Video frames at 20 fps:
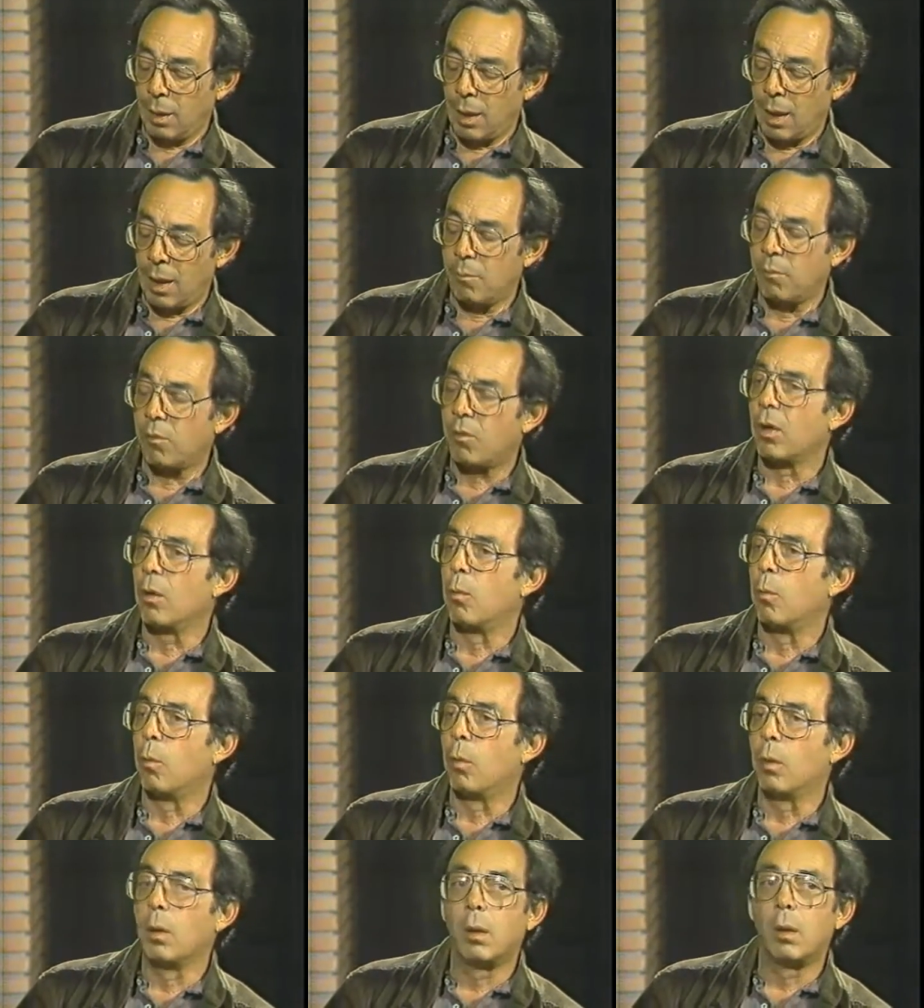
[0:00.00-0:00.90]
I'm sort
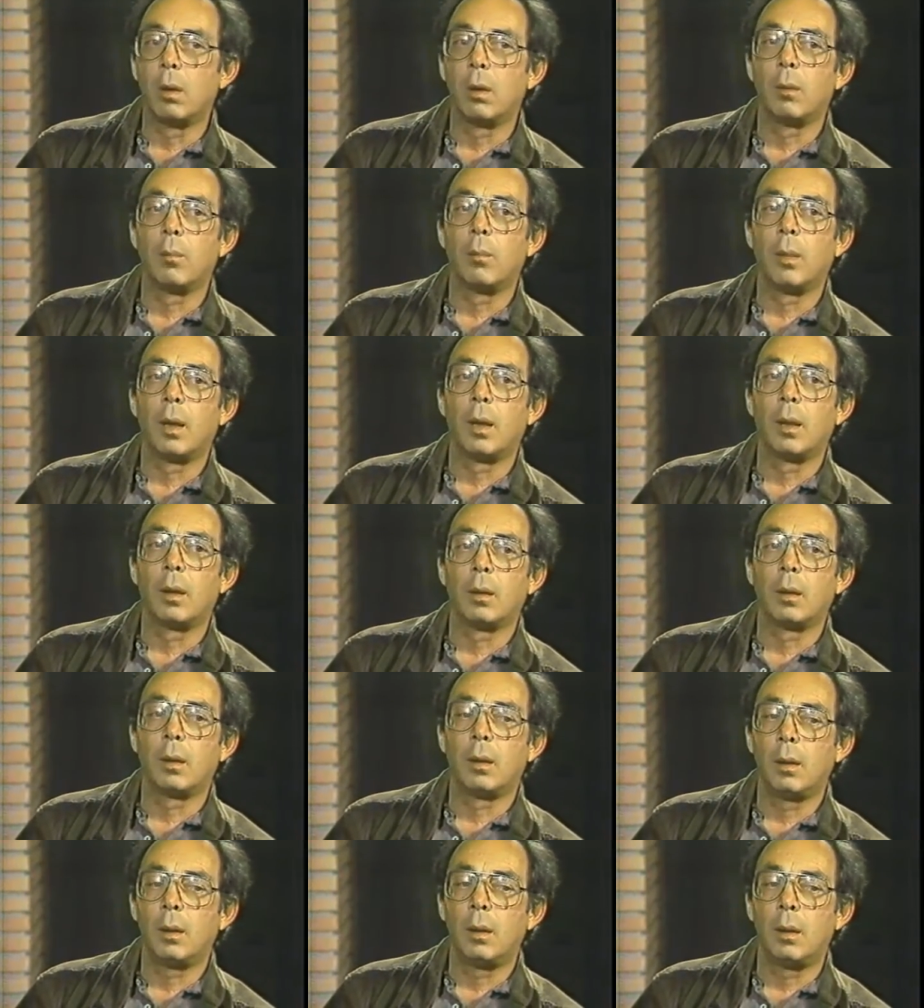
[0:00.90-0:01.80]
of worried
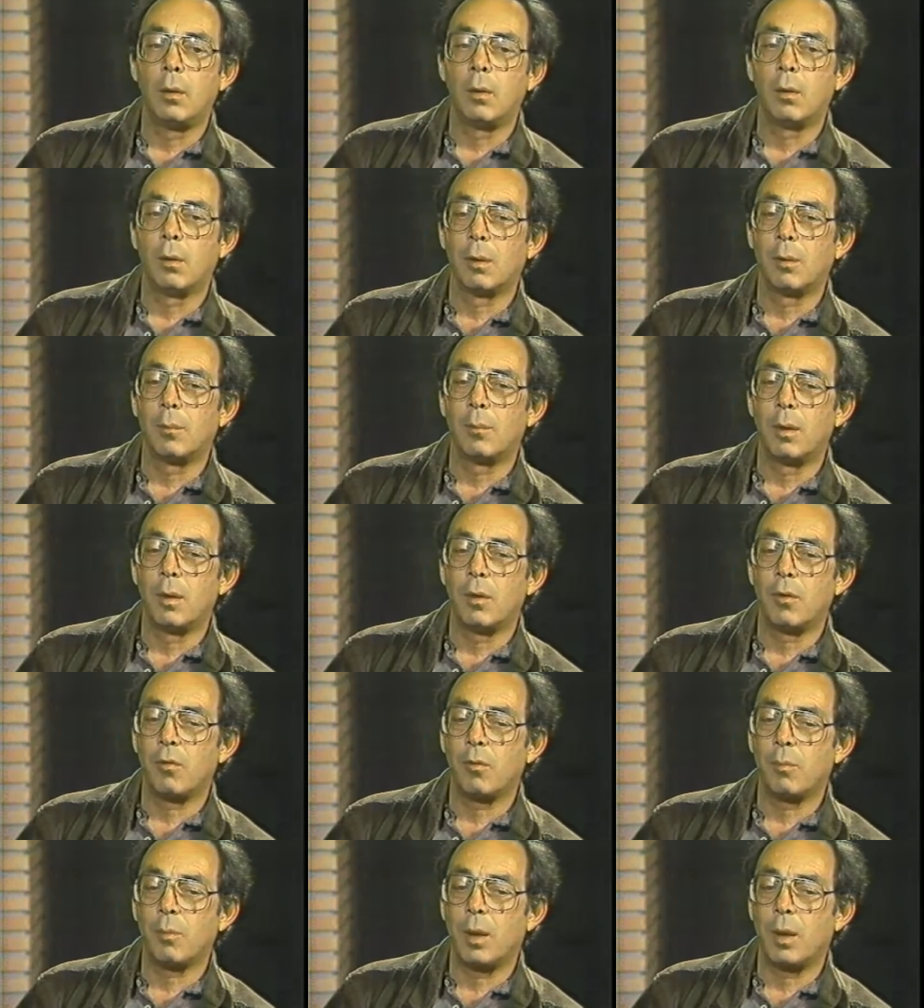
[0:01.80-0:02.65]
about the enormous